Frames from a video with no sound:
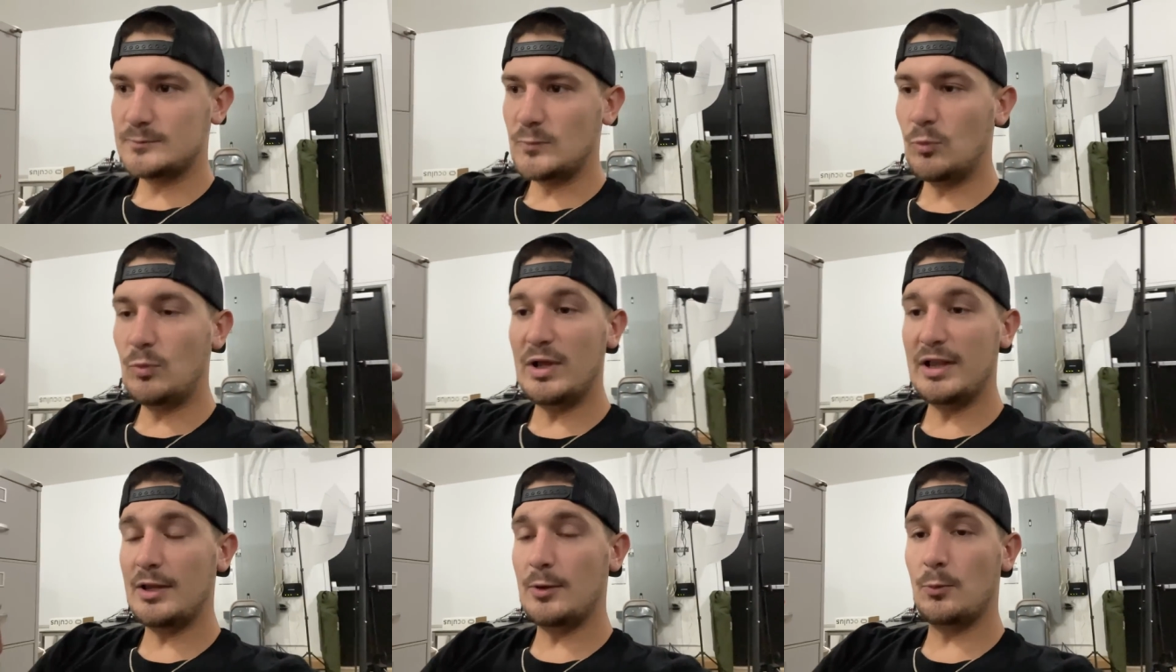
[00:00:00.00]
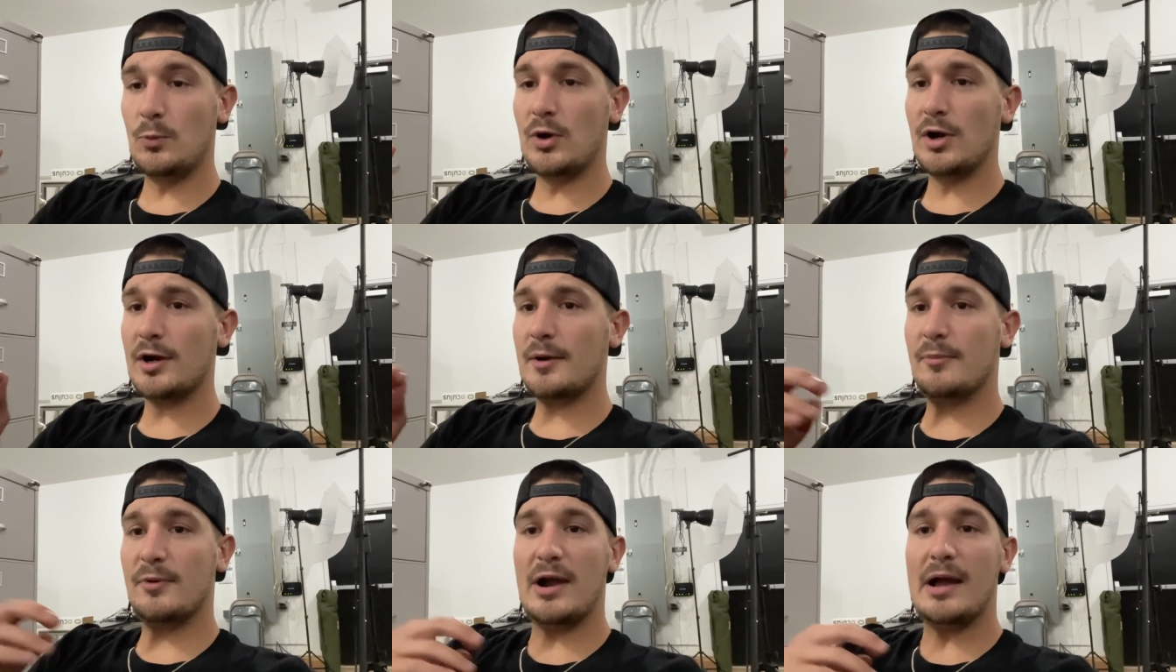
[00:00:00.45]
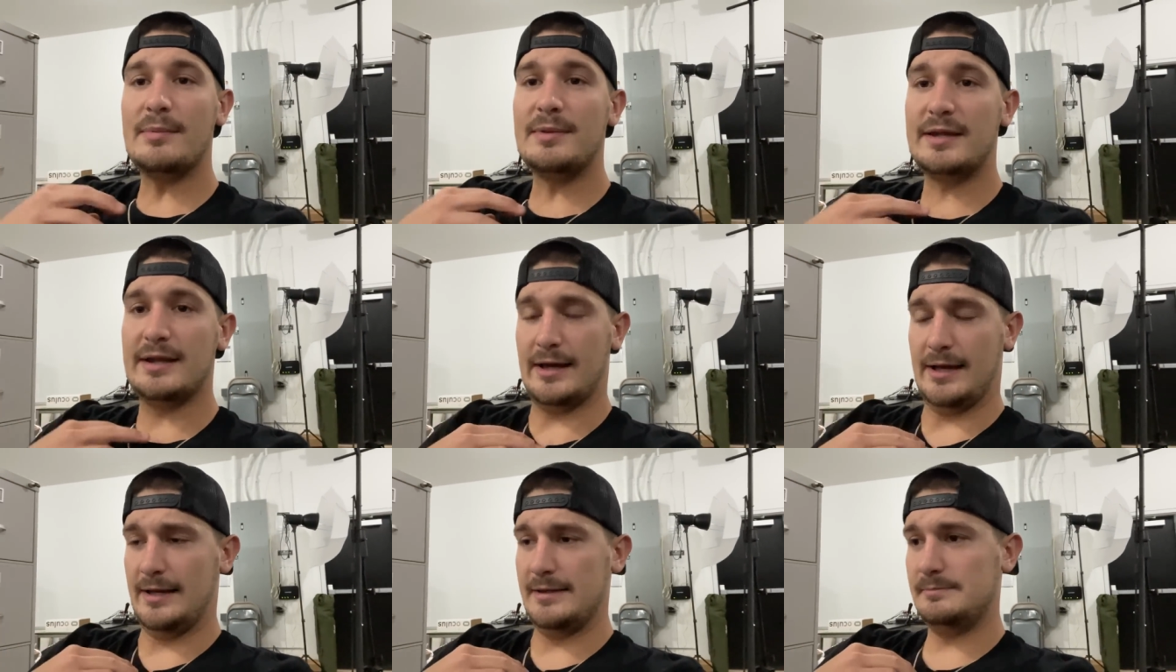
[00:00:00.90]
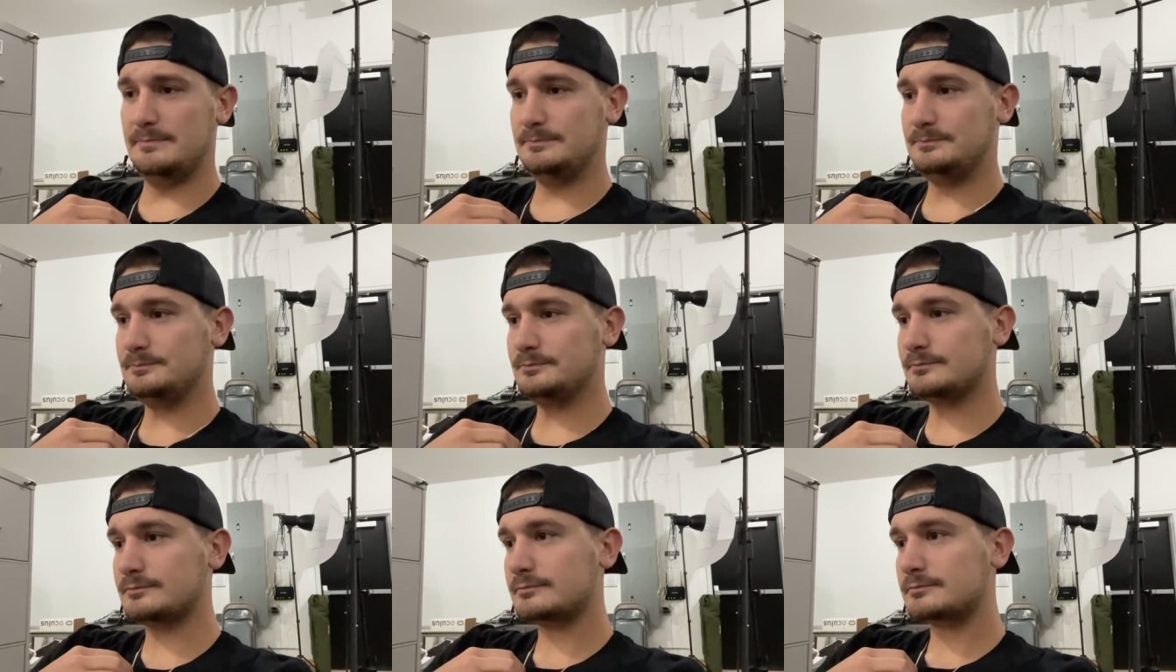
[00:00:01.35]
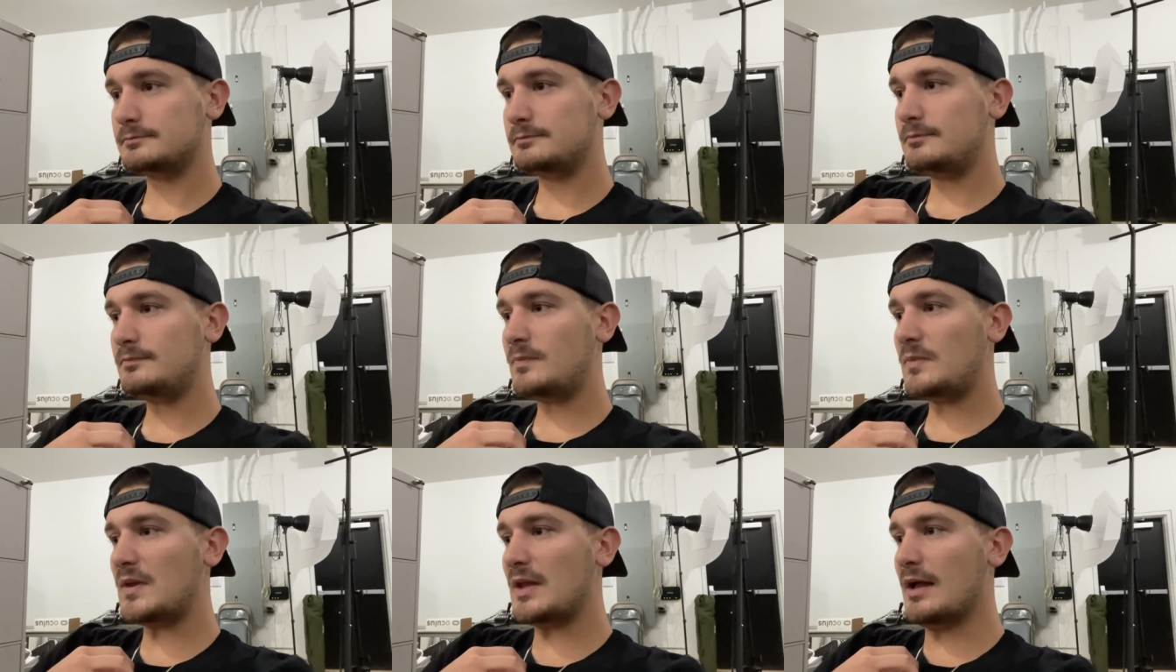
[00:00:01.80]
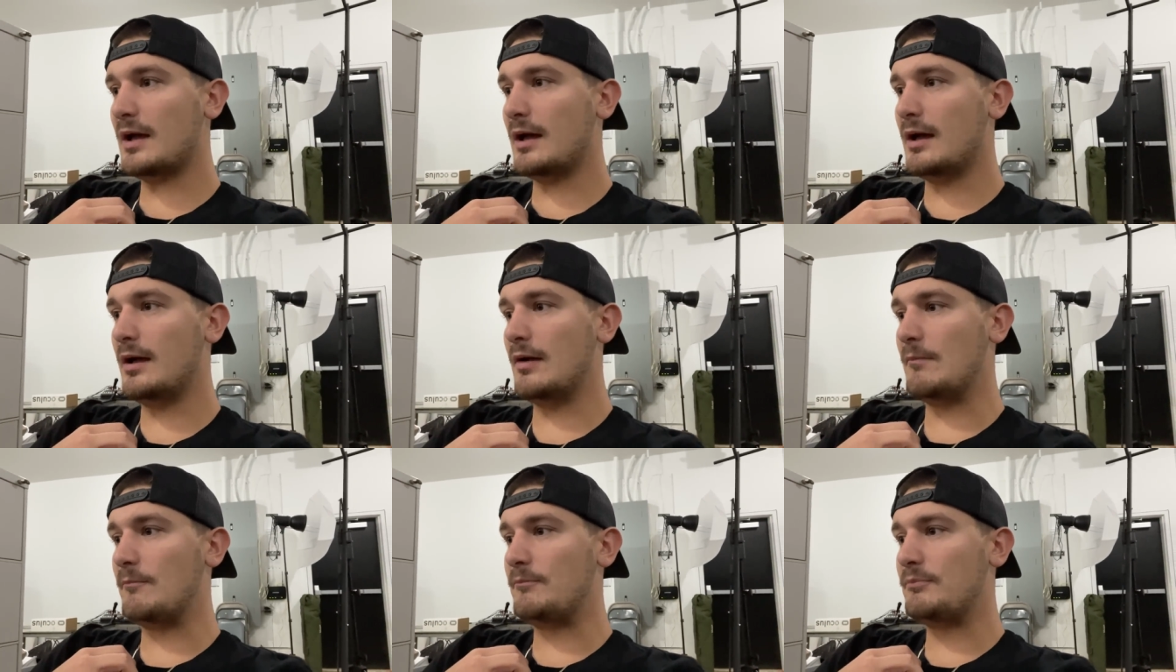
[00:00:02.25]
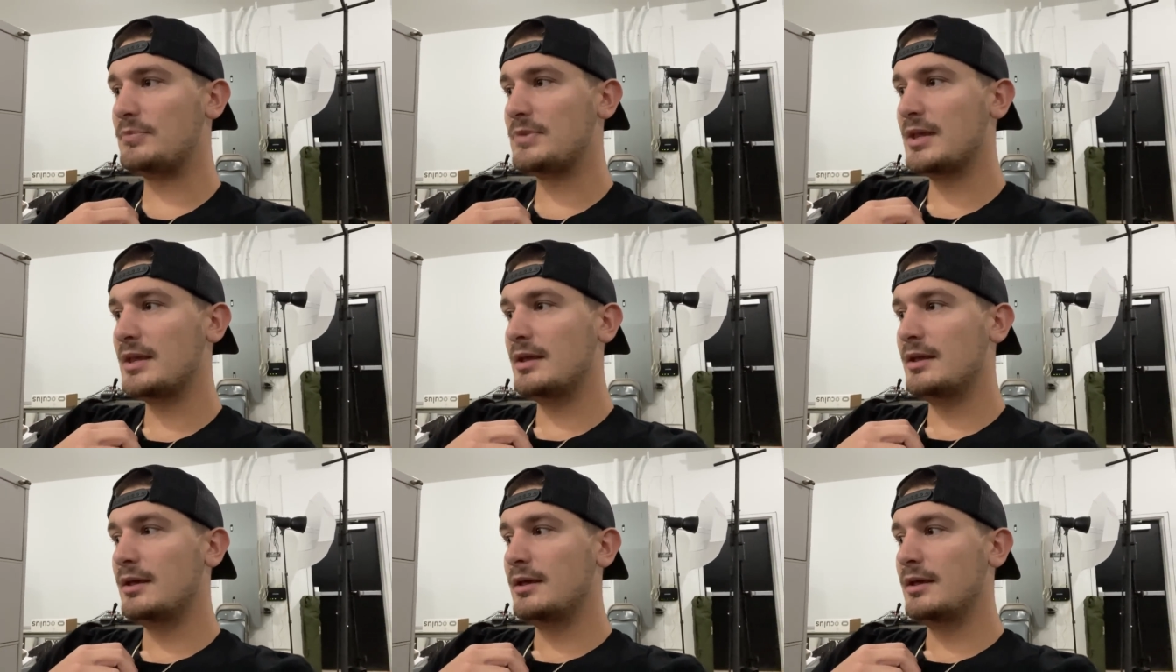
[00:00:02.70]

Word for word: Will it work? Probably not. Um,